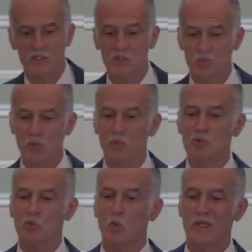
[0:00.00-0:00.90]
And then
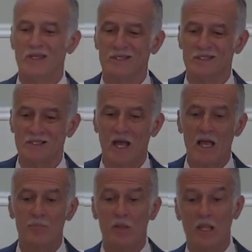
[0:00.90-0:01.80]
spiritual wickedness
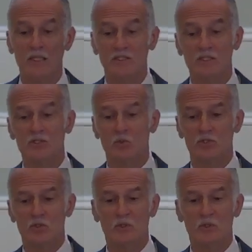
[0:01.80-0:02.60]
in high places,